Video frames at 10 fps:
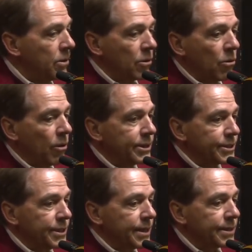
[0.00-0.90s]
No
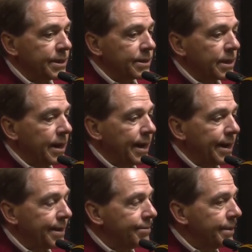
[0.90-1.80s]
question. I think the
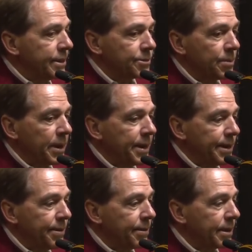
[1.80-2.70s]
guy has
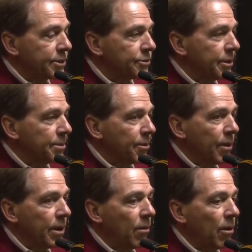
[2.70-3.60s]
played extremely
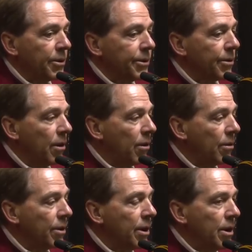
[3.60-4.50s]
well all year
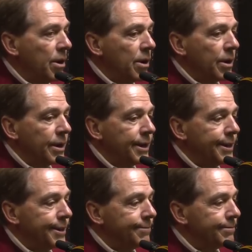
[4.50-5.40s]
long,
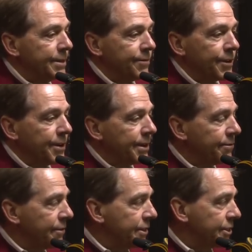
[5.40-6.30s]
been very
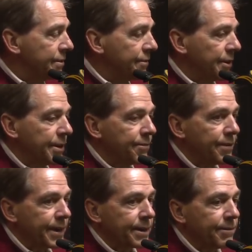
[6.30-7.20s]
efficient, very
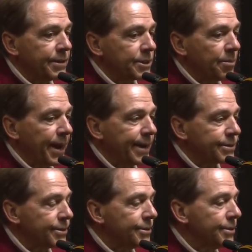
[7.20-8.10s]
effective as a
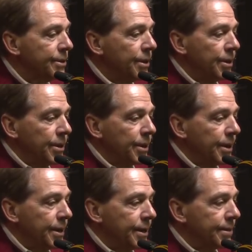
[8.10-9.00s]
passer.
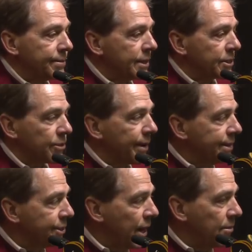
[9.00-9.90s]
Does a
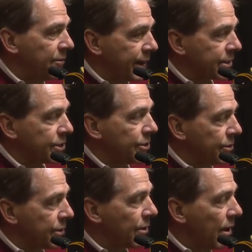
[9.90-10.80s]
great job of
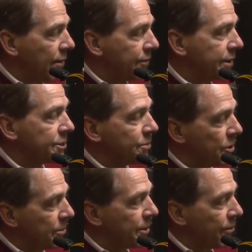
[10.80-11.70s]
executing their offense,
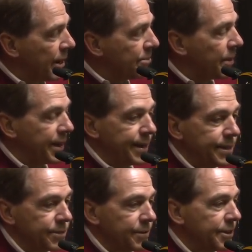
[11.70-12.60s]
put them in the right
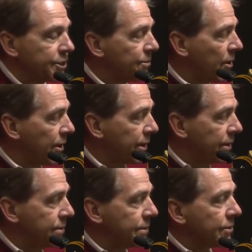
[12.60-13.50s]
plays, very smart,
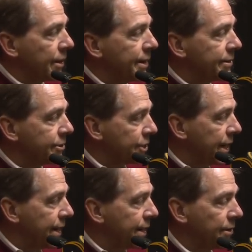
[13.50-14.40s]
great
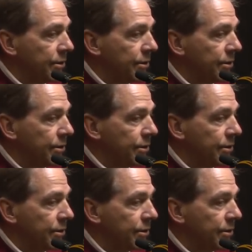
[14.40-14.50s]
understanding,